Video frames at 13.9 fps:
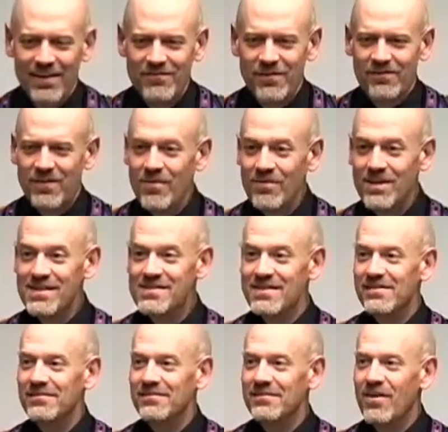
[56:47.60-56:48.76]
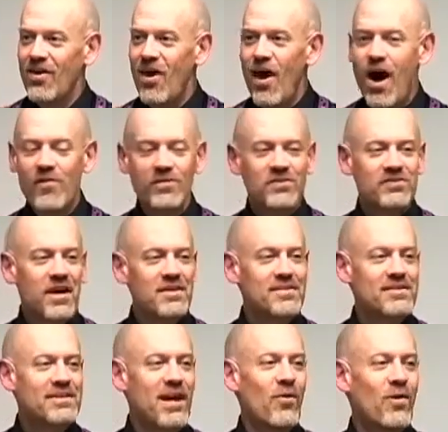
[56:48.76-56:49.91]
And for some reason, all of a
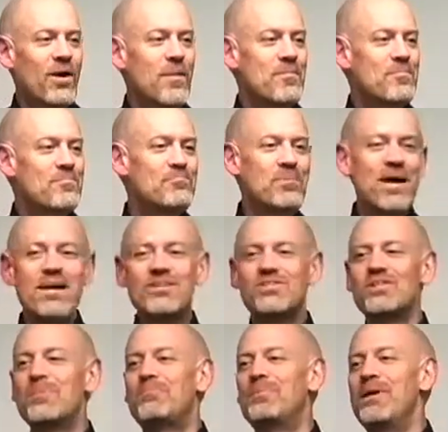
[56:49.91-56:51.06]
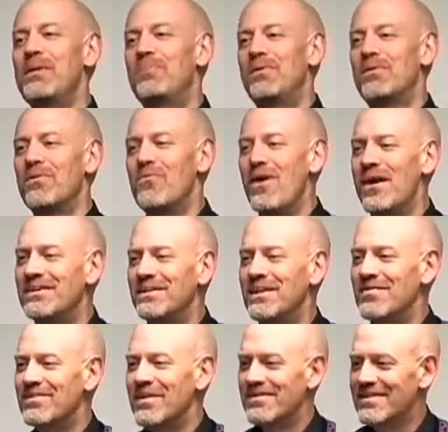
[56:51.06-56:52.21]
sudden, there were a bunch of people that wanted to
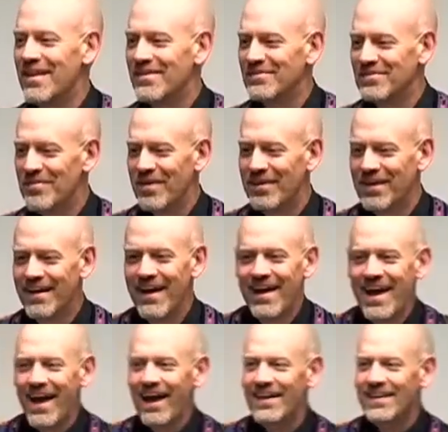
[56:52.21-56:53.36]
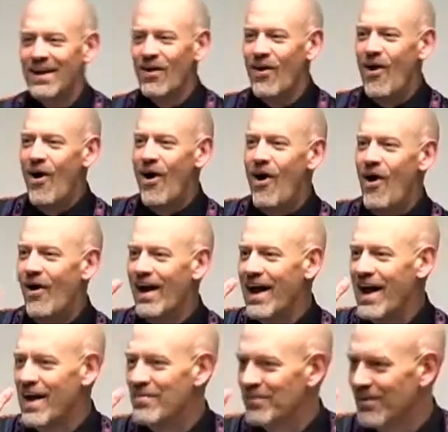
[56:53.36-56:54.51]
give their testimony, and they're all
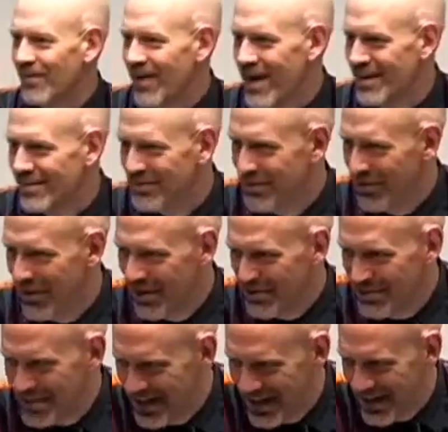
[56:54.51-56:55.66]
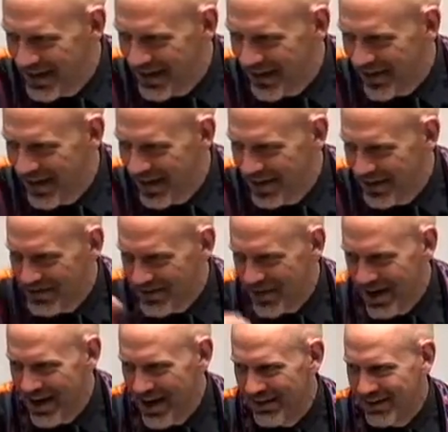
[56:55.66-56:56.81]
aimed right toward me, right over
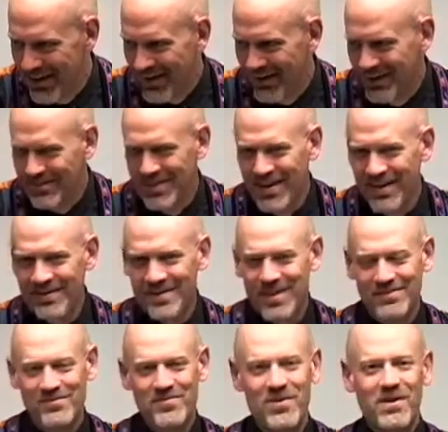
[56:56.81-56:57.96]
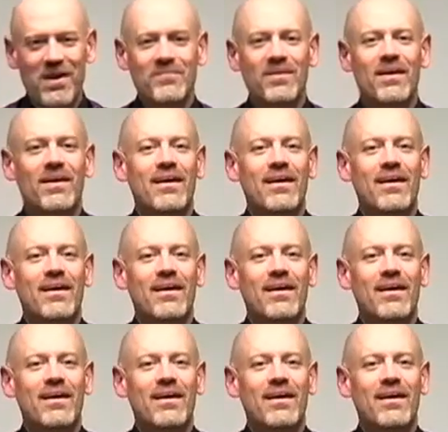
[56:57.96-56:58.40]
there. They're giving their testimony.